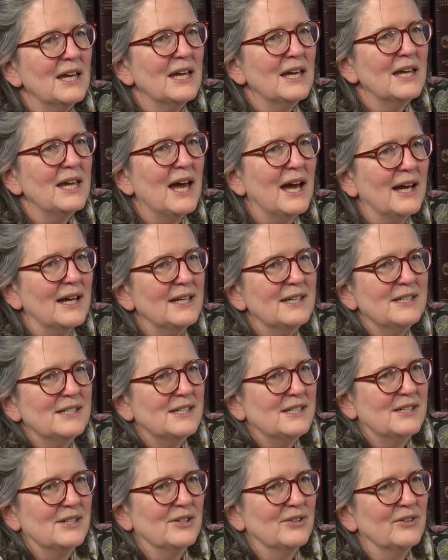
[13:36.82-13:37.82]

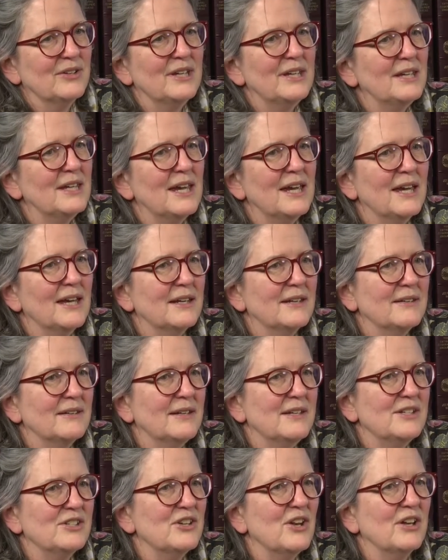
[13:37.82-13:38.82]

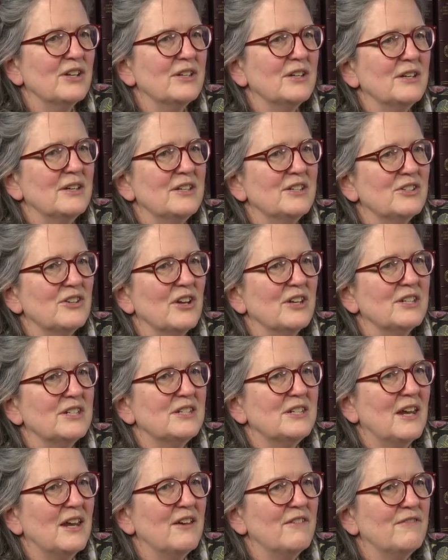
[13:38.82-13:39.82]
he's not
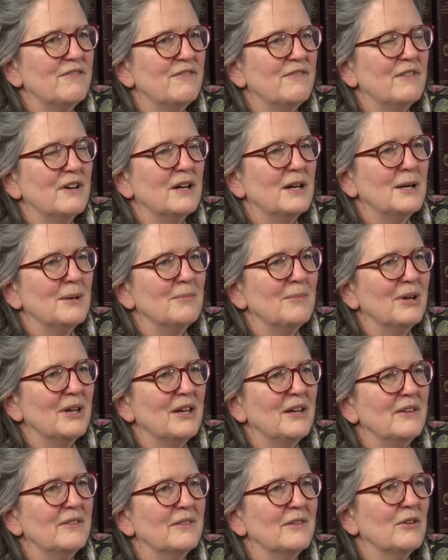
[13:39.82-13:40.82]
safe
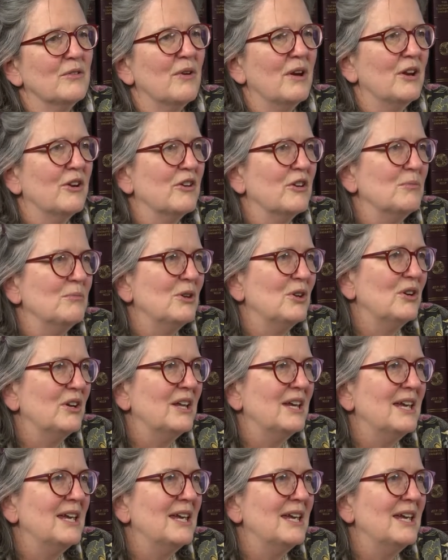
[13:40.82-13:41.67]
in the greater community.